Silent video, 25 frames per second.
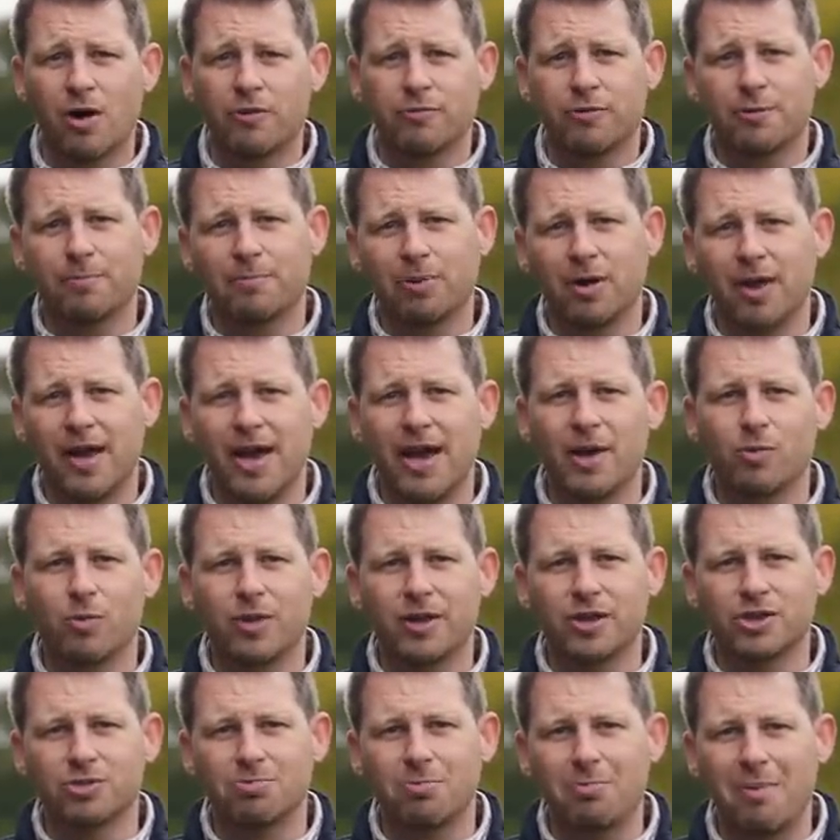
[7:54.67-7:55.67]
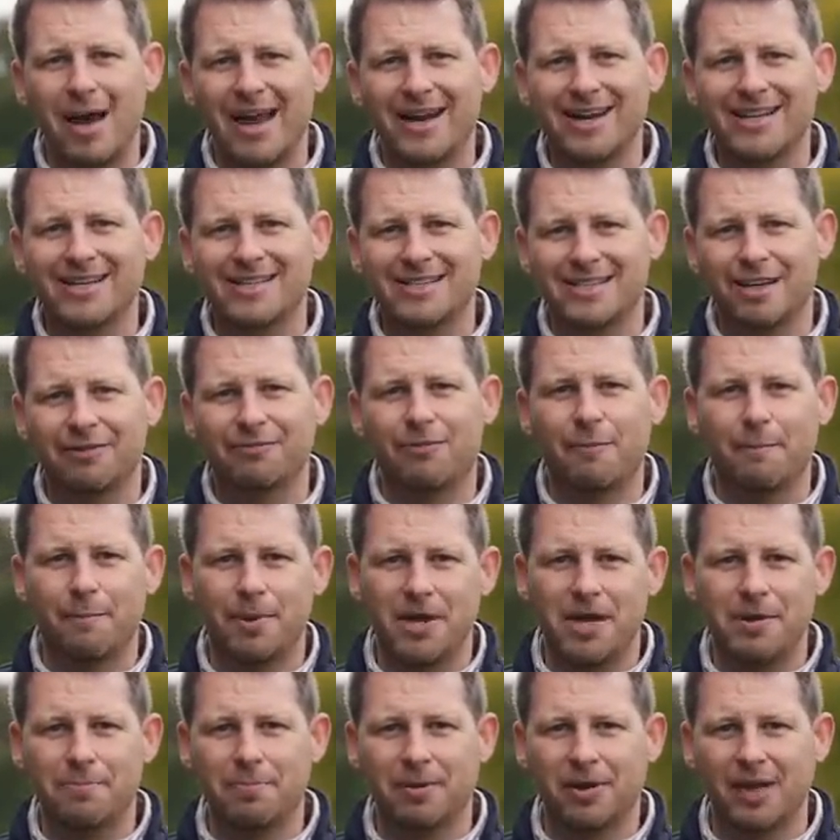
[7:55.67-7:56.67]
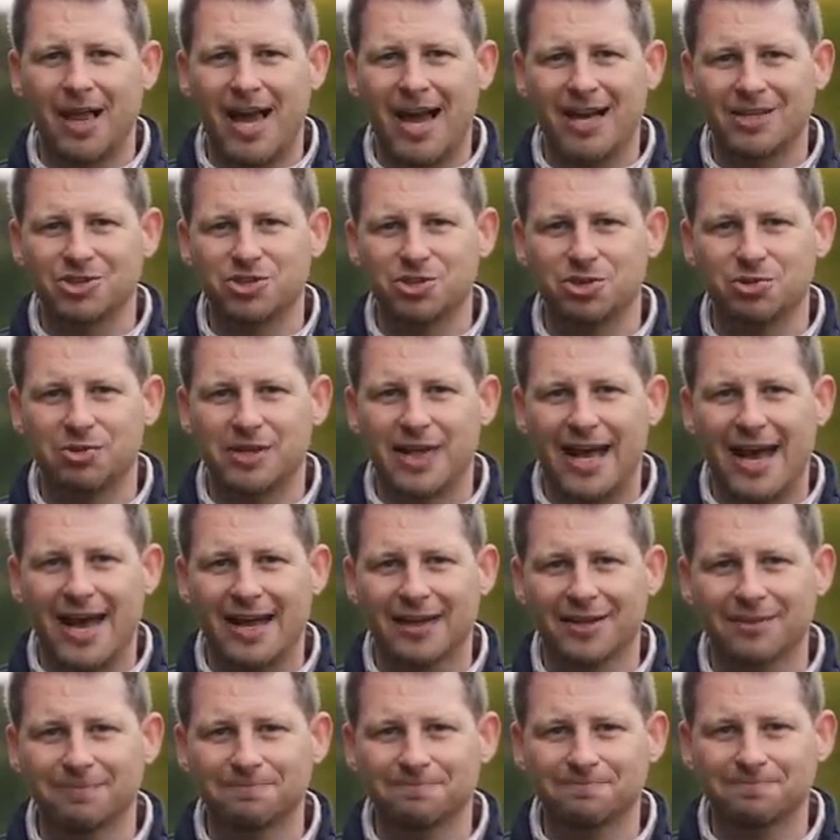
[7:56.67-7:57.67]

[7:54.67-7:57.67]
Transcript: from playing with as many different people as you can.